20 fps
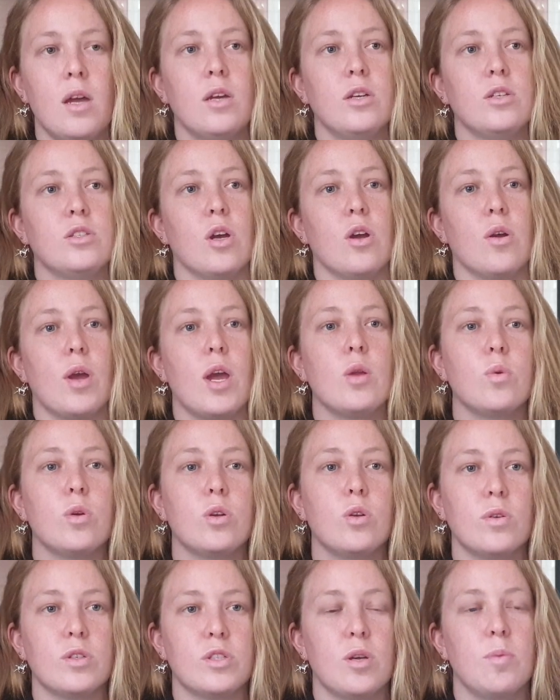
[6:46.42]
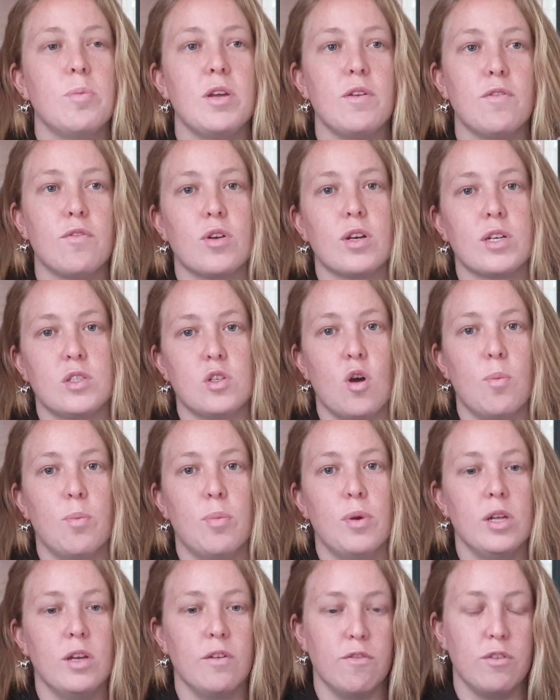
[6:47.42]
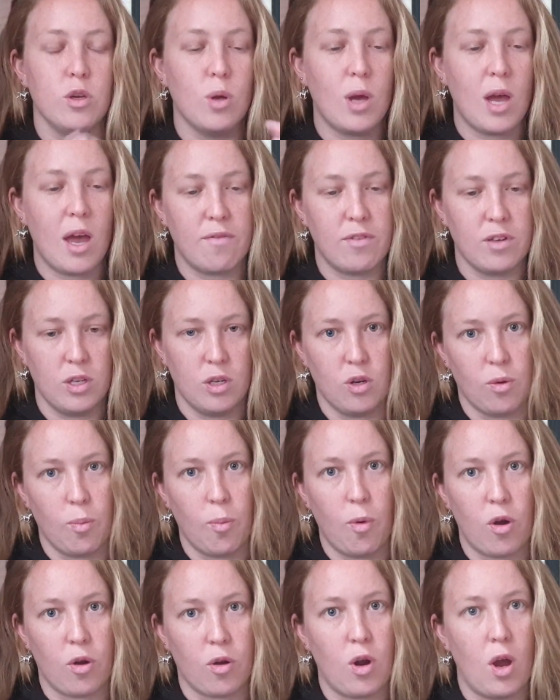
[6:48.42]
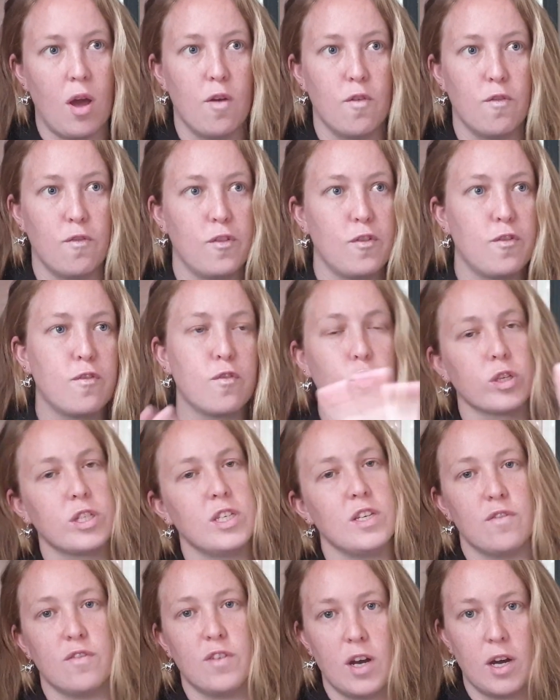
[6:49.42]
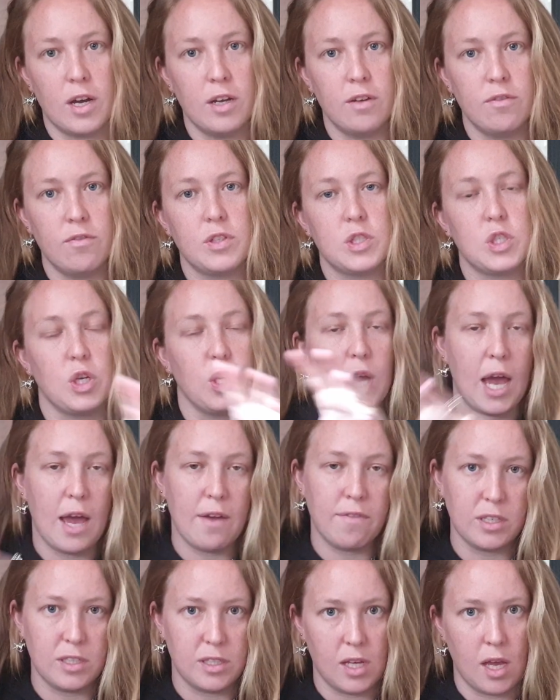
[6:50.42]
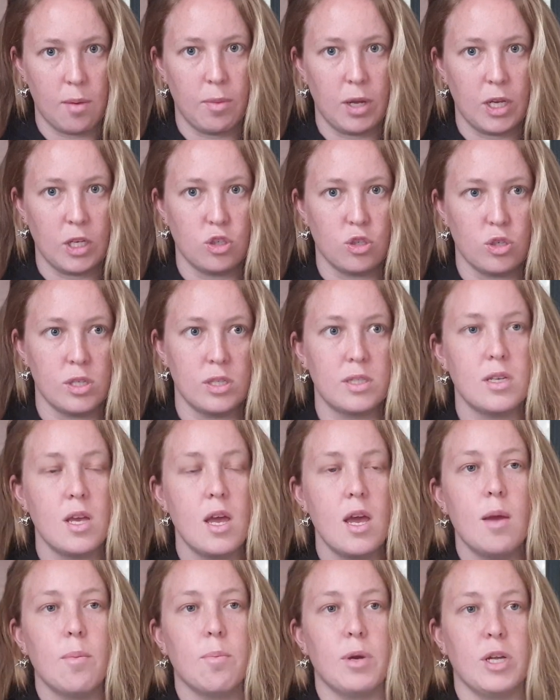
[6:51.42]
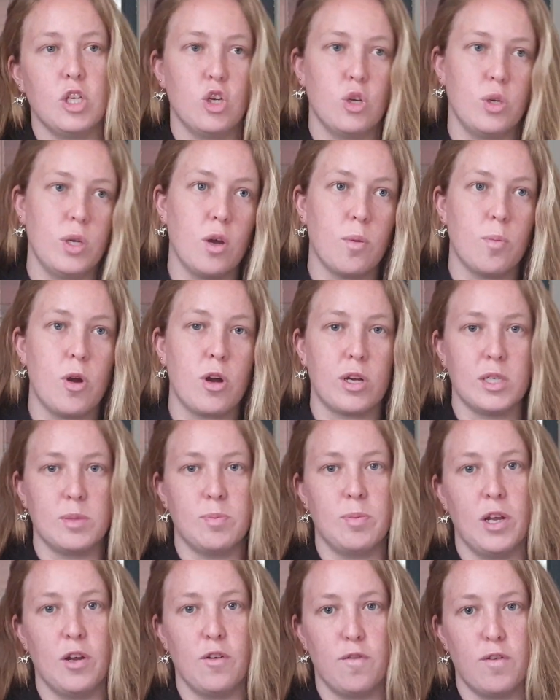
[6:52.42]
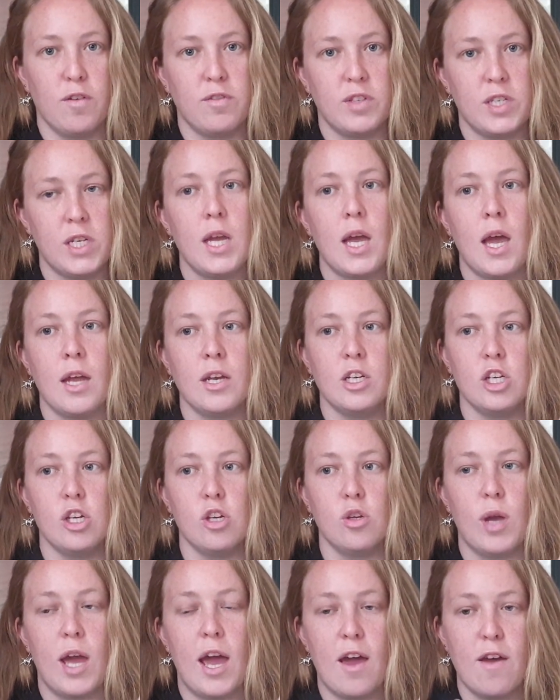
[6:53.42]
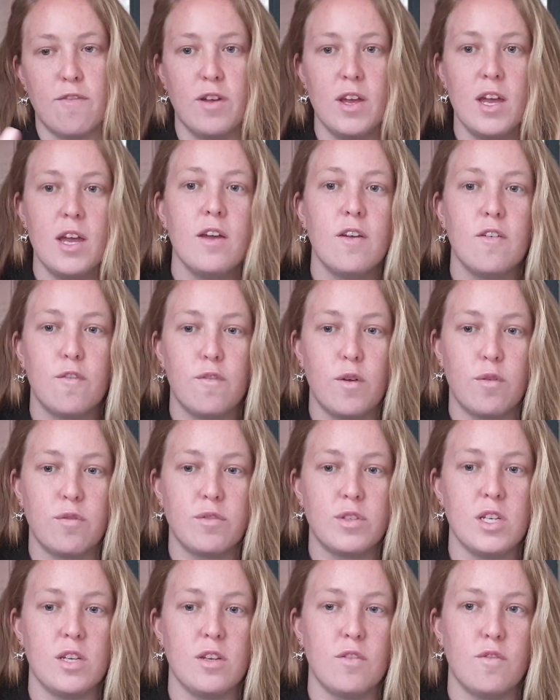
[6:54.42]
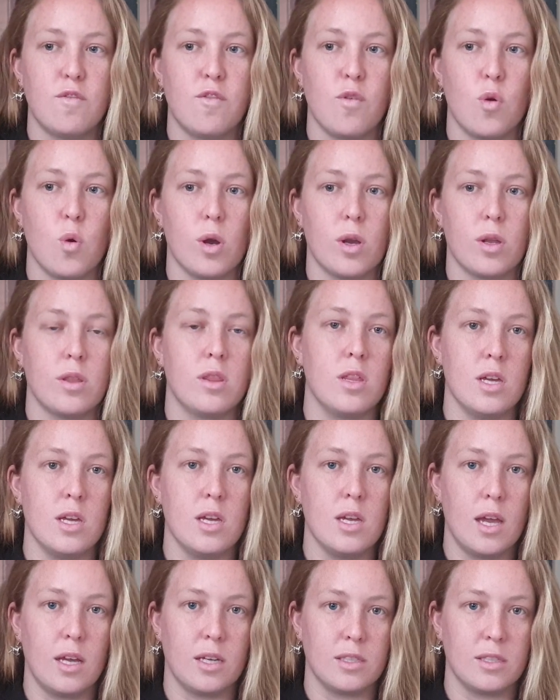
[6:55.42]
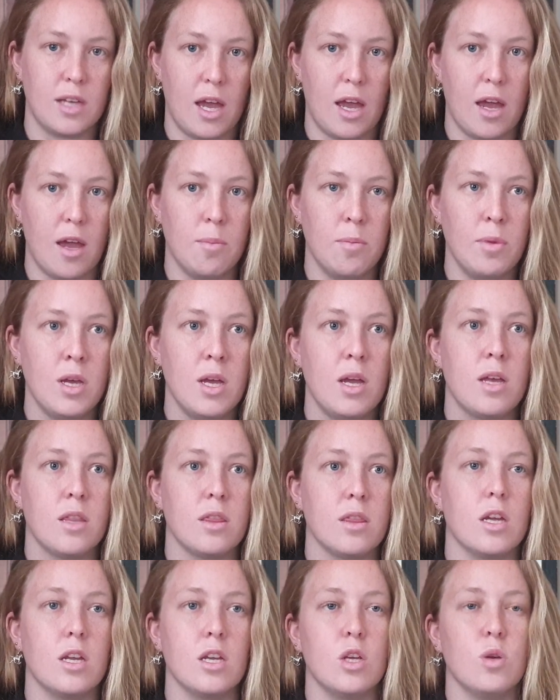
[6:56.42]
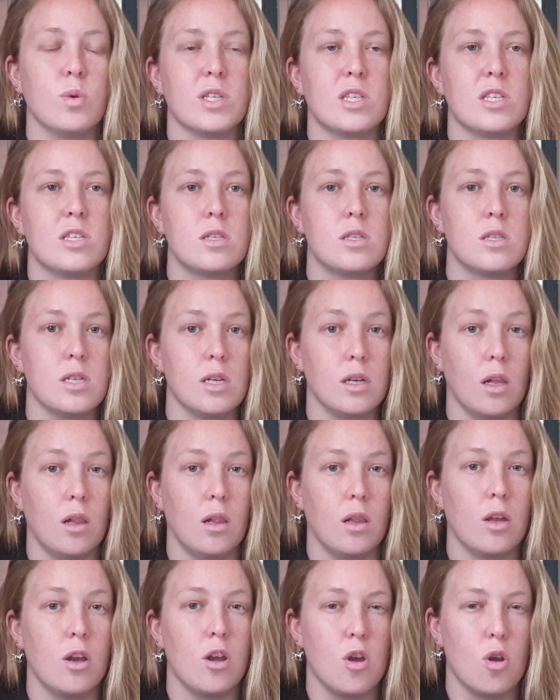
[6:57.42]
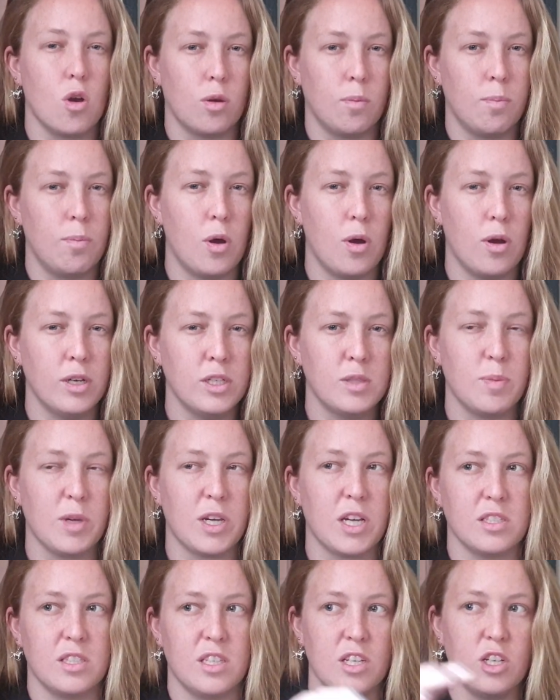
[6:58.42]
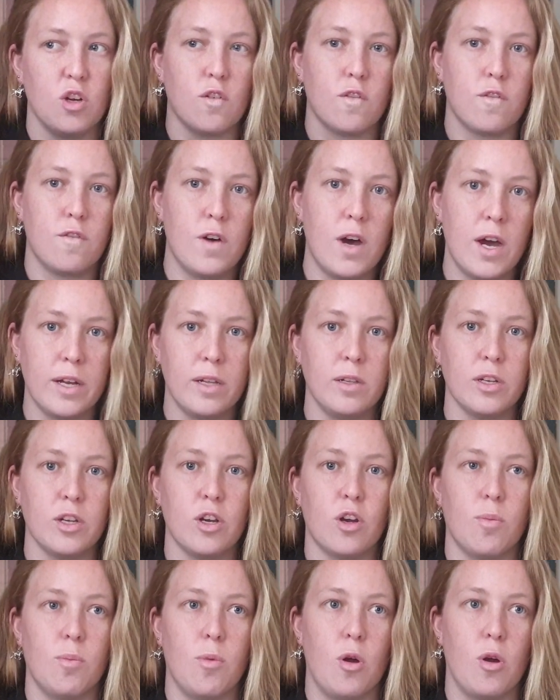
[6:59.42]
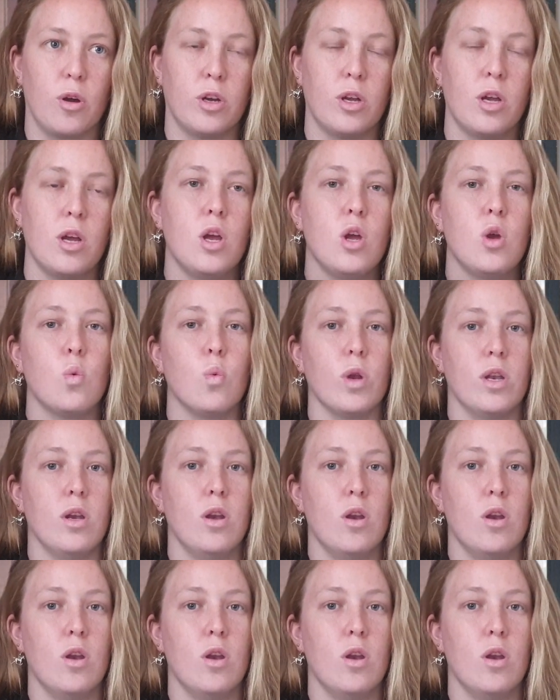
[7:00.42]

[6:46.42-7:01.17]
So it would also be, for example, if you have a year mark of 45, so you have exam entrance, but your year mark is below 50, and you have 50 for the exam, then you would still not pass, because then your final year mark would